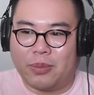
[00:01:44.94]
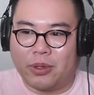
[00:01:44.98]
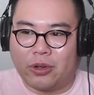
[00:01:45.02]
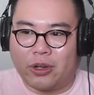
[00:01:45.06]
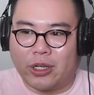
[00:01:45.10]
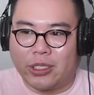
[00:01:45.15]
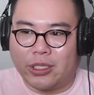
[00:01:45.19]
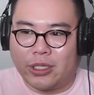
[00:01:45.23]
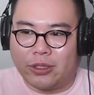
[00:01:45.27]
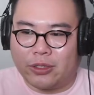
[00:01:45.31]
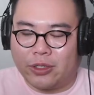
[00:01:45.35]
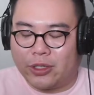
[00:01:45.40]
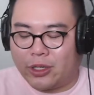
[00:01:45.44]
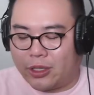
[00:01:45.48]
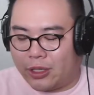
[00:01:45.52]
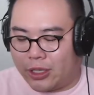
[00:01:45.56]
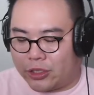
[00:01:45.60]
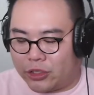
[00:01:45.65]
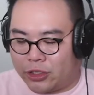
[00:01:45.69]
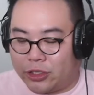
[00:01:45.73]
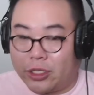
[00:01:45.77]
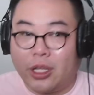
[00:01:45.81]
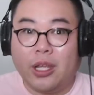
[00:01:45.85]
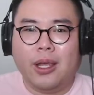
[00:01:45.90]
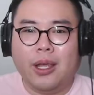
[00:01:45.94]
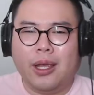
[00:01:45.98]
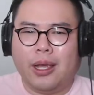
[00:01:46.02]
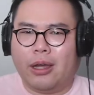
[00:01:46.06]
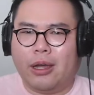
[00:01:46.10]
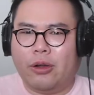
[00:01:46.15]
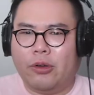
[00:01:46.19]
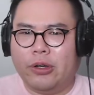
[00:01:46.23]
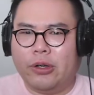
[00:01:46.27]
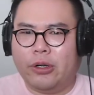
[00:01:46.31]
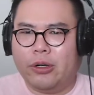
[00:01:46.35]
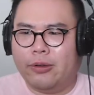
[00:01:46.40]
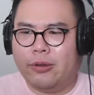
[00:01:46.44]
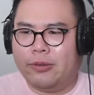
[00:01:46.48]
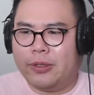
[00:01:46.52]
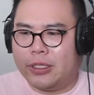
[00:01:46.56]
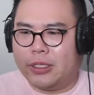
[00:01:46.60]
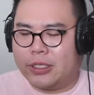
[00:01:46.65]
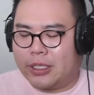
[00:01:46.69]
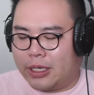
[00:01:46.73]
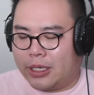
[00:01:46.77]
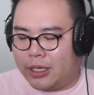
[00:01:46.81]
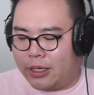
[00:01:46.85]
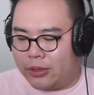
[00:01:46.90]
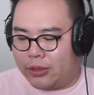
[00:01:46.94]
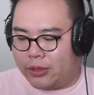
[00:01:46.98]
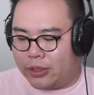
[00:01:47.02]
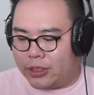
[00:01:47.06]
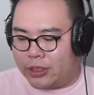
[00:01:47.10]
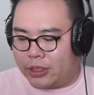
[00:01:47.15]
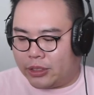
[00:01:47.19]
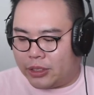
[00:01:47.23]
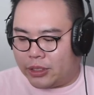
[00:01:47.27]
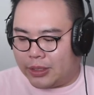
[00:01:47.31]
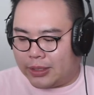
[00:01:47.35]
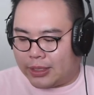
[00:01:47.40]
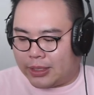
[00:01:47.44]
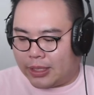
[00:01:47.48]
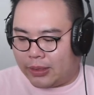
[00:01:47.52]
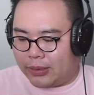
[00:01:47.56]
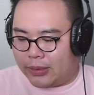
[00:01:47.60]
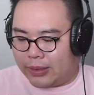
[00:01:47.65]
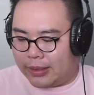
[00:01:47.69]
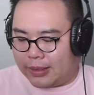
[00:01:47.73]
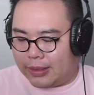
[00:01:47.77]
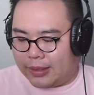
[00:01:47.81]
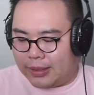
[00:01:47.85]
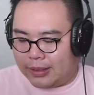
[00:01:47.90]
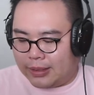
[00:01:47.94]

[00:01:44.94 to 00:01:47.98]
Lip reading: Criterion Collection. I wonder if there's any other editions out there.